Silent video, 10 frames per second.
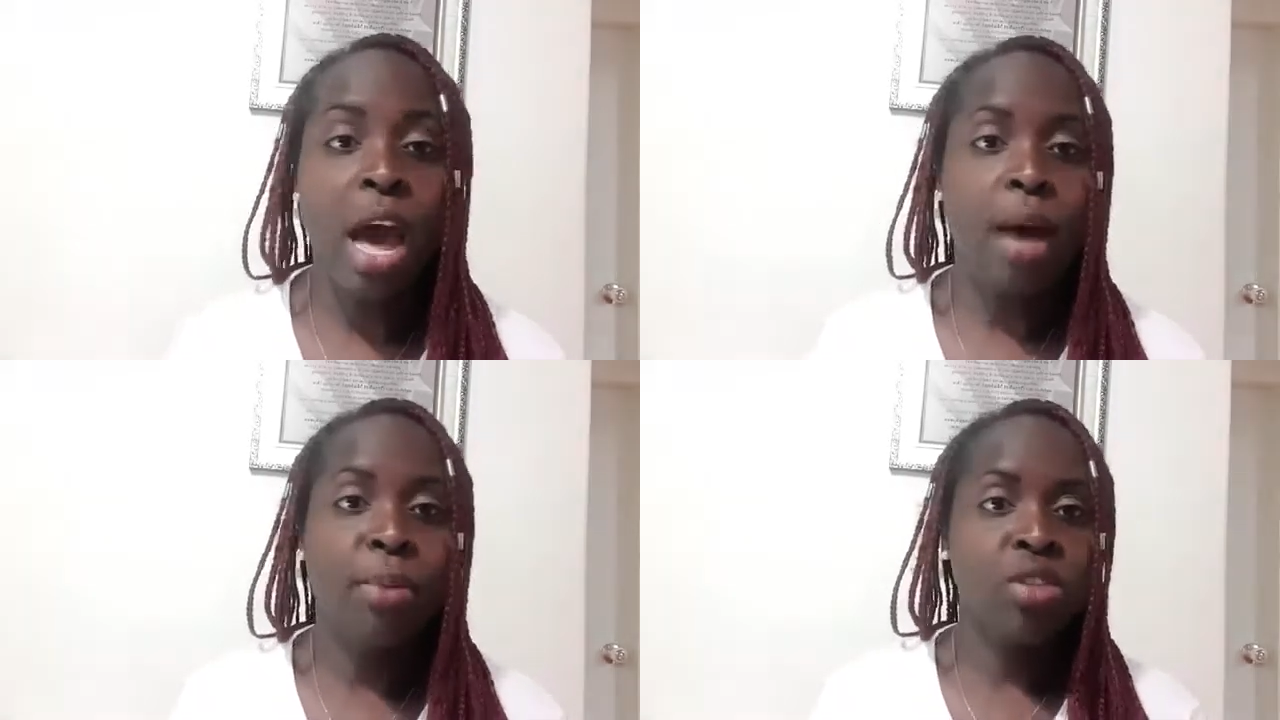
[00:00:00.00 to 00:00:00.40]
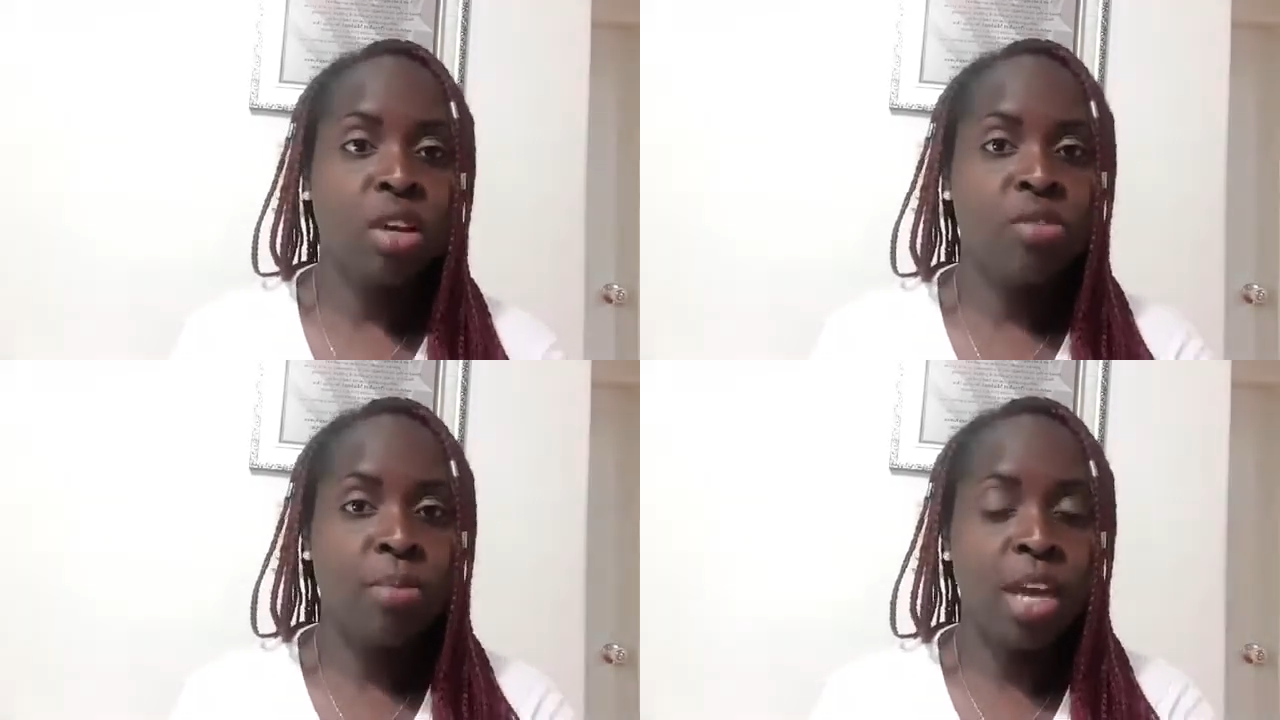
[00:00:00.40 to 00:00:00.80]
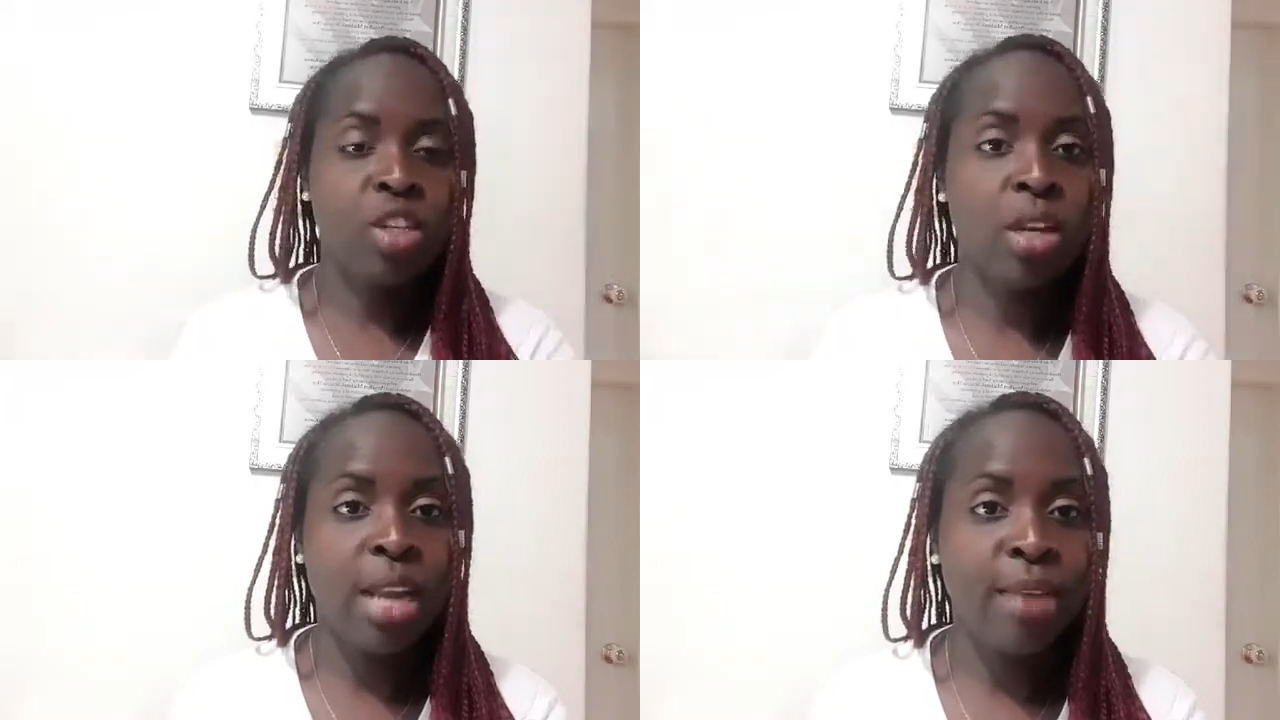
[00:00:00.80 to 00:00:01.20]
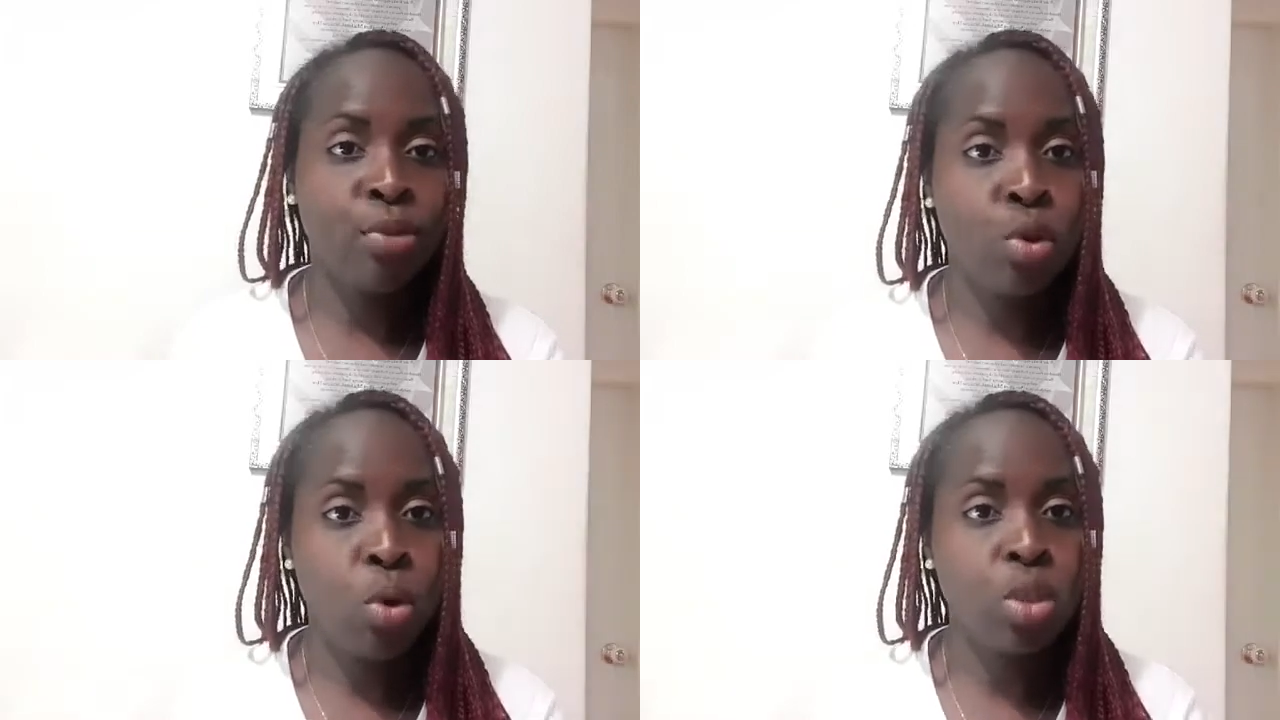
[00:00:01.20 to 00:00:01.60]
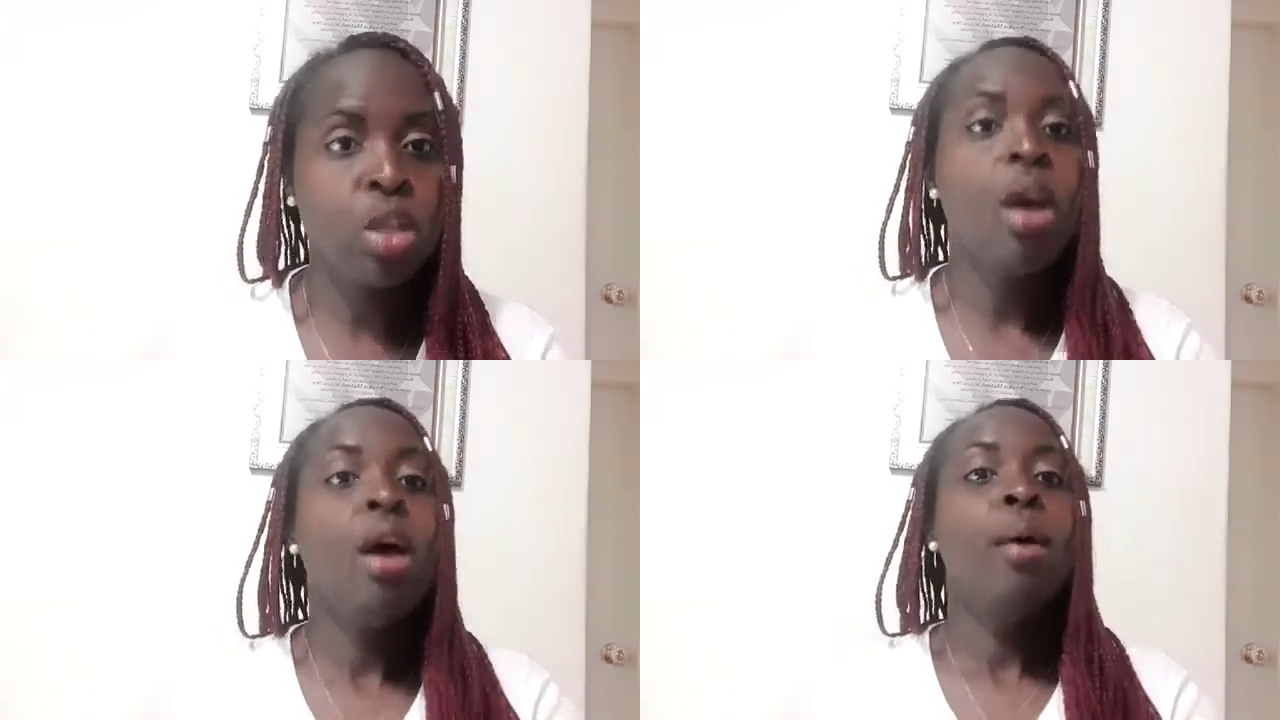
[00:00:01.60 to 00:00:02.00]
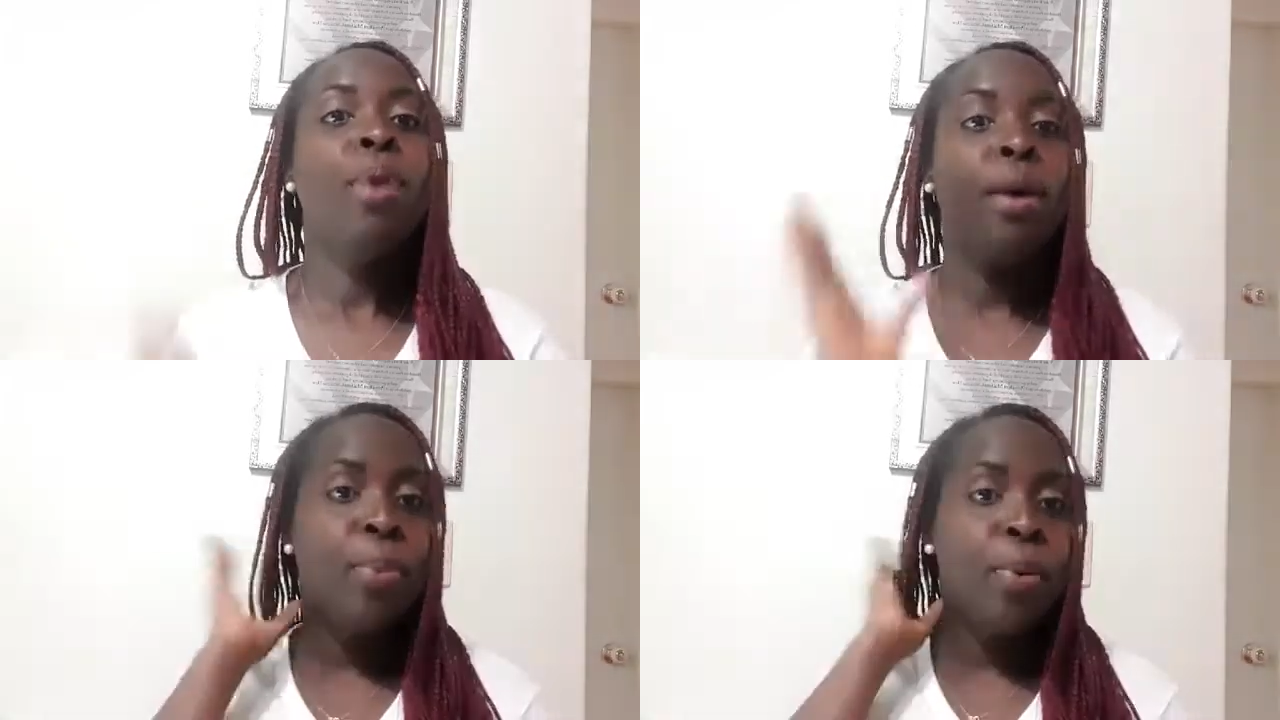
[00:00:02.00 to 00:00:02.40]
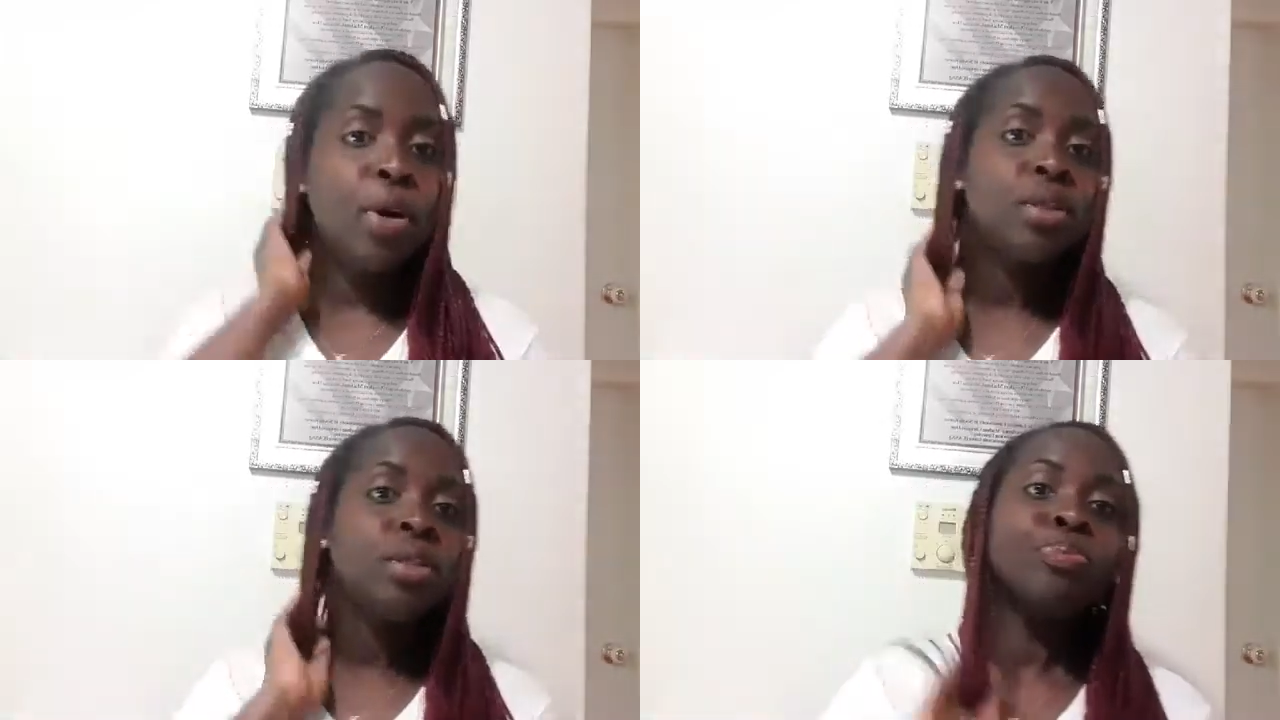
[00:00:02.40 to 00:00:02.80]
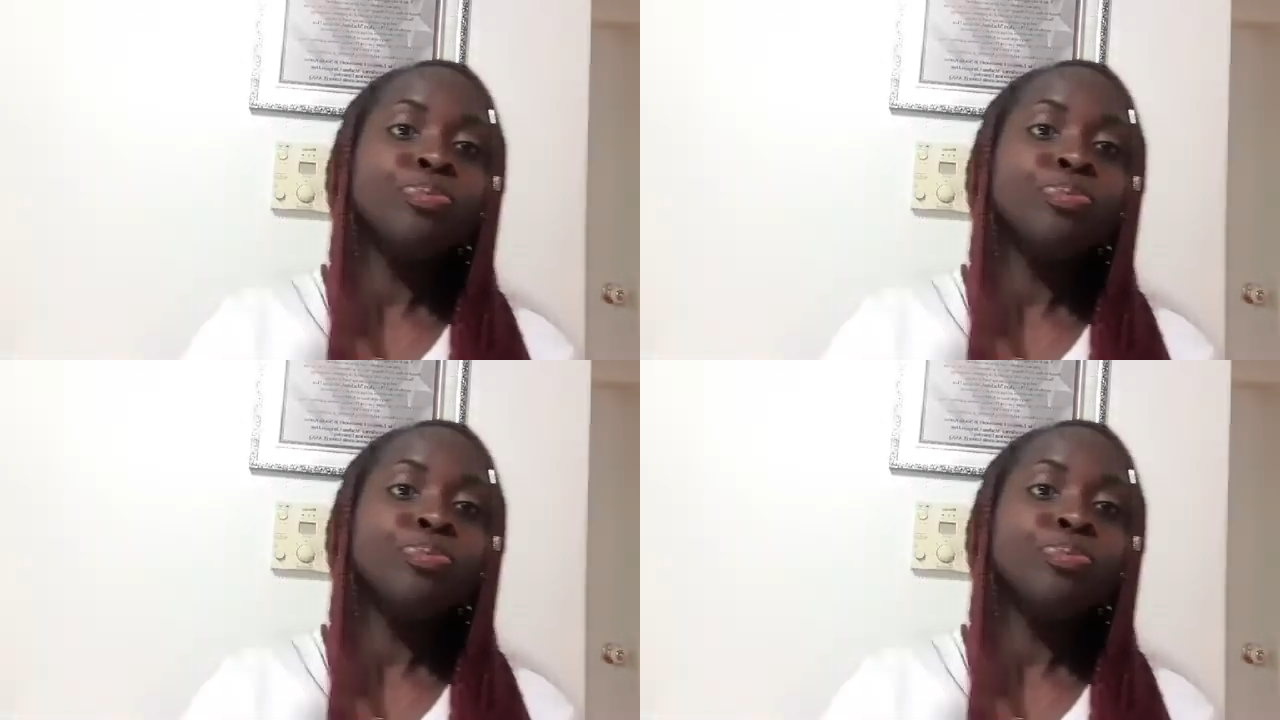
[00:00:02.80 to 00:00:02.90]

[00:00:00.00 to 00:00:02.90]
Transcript: I'm a transformational life coach, purpose